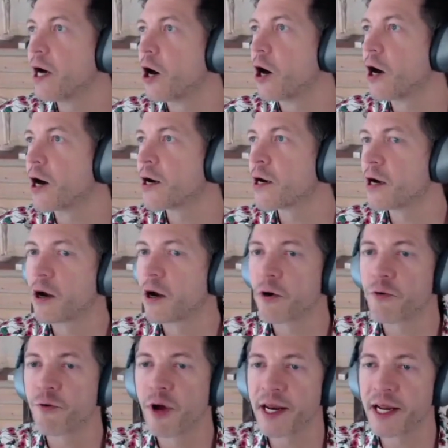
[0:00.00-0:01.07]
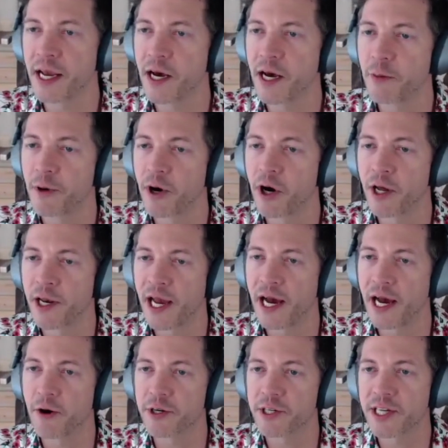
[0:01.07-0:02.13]
we are running up
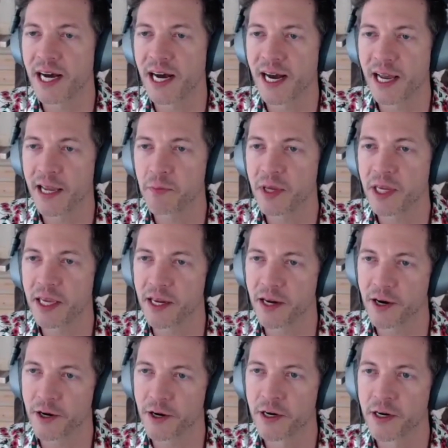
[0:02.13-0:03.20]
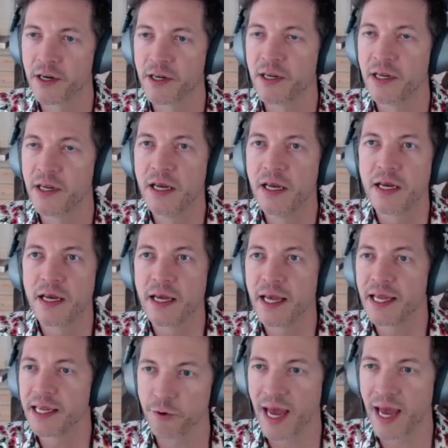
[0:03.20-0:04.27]
on our time here.
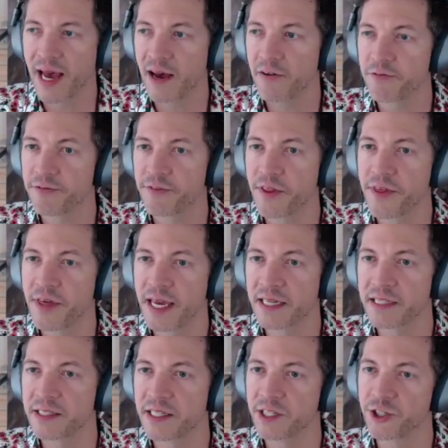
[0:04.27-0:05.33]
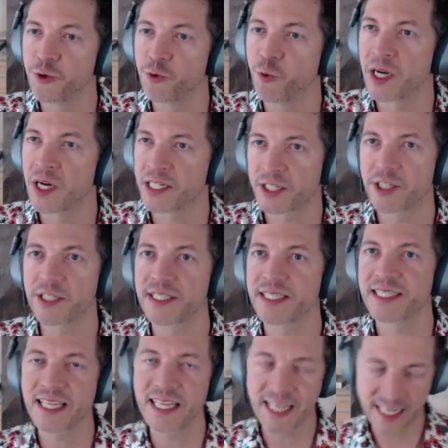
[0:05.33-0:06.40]
If you have things that you want
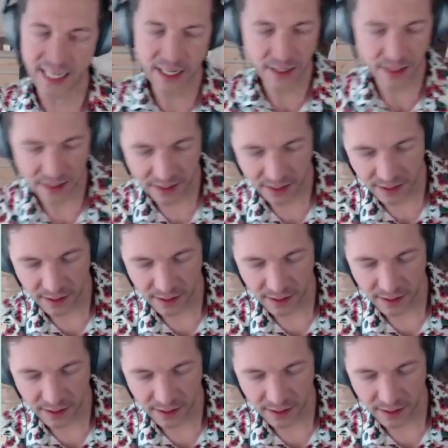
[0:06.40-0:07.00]
to see